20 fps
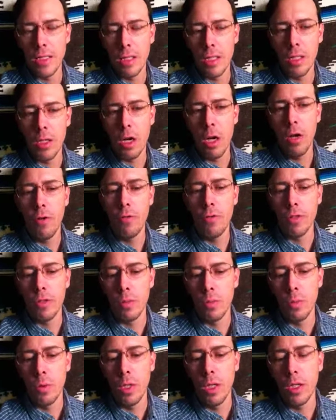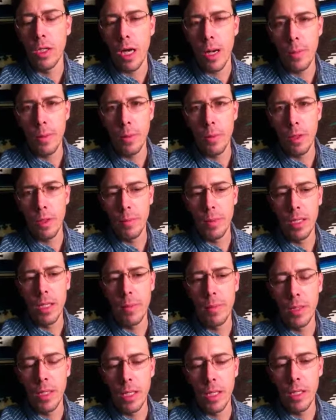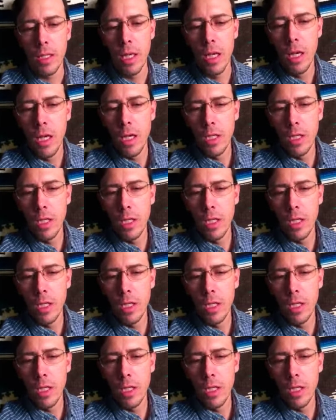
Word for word: They're calling for some really crappy weather to be coming in,